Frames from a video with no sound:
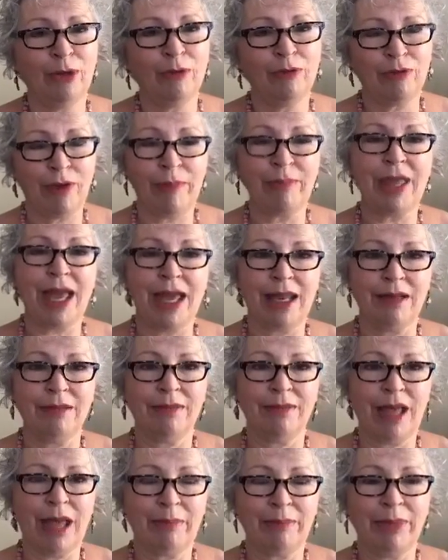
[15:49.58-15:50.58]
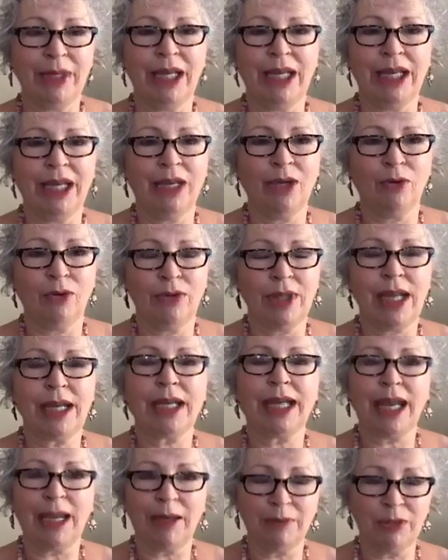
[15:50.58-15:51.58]
from that being, or that
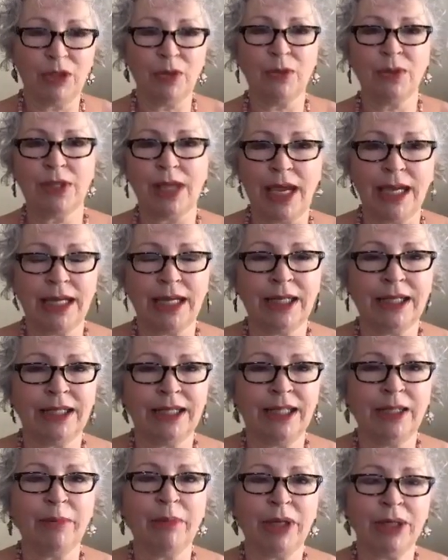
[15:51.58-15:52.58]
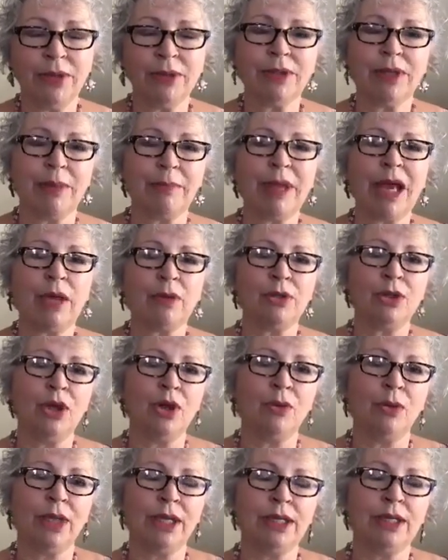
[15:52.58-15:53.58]
it came to you psychically, but you somehow
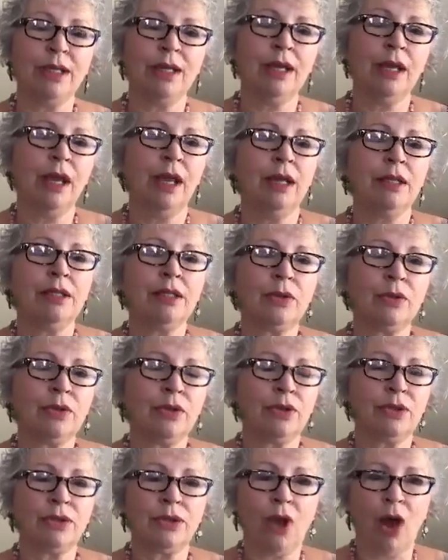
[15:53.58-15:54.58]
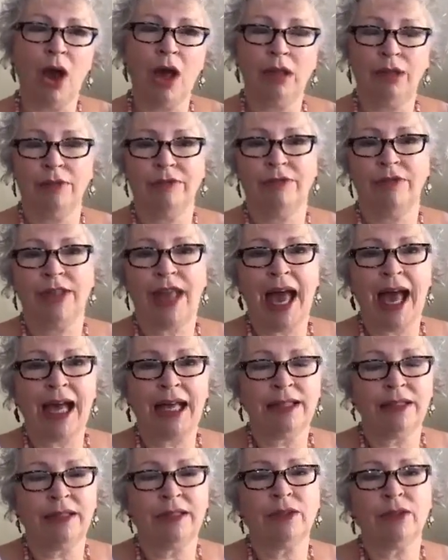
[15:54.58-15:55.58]
know it. So there's all of
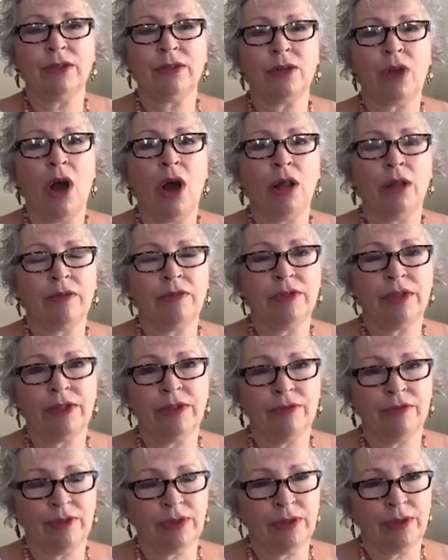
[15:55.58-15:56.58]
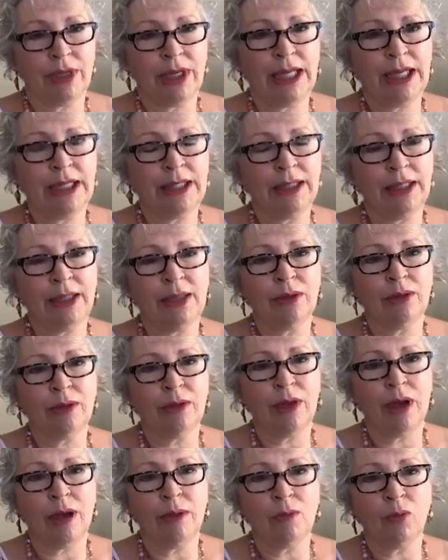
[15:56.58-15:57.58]
that. There's all of the different healing
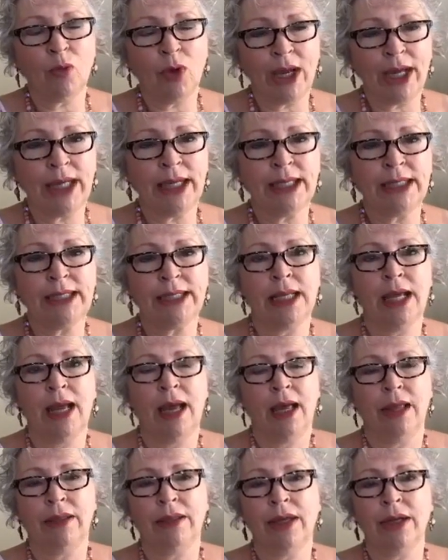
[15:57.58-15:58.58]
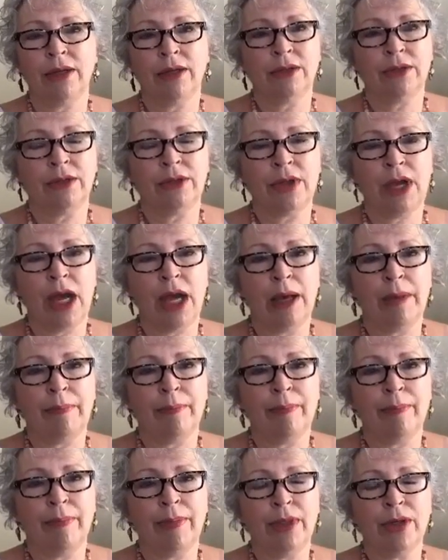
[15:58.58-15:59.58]
ways. There's
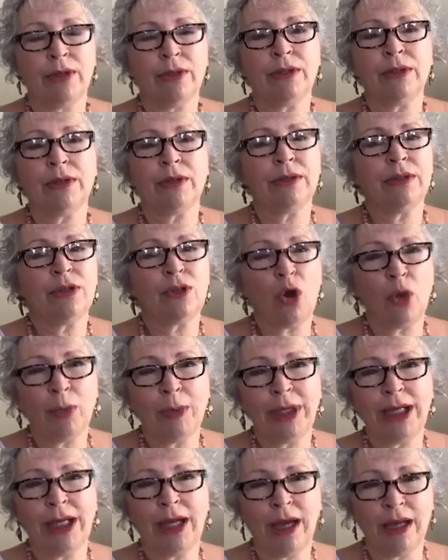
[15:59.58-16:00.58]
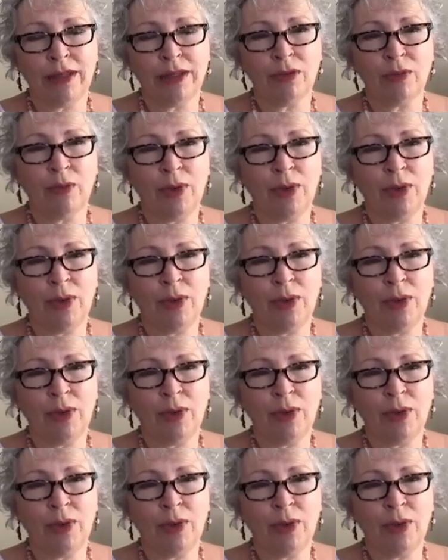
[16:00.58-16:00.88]
so many other